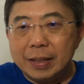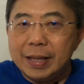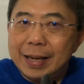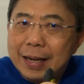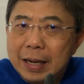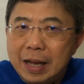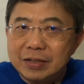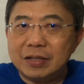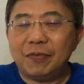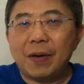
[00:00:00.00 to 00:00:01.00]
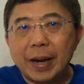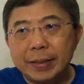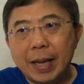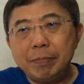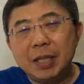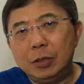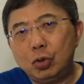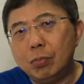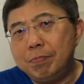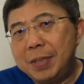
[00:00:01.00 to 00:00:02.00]
They classify them
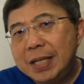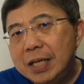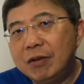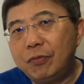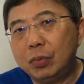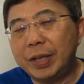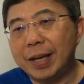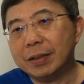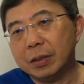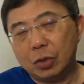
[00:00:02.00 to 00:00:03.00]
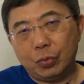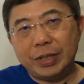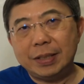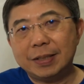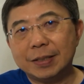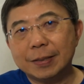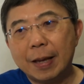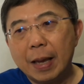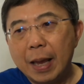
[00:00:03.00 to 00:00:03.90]
into meaningful categories,